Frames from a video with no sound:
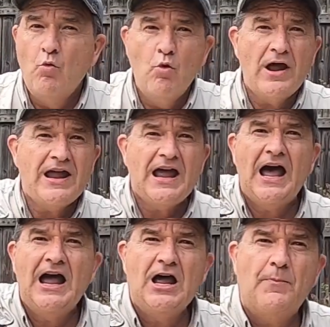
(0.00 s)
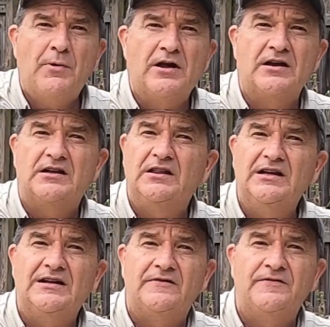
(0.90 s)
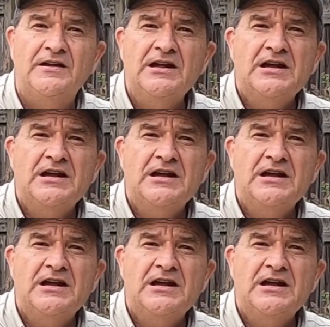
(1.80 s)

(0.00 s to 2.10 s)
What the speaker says: way high up on a cliff,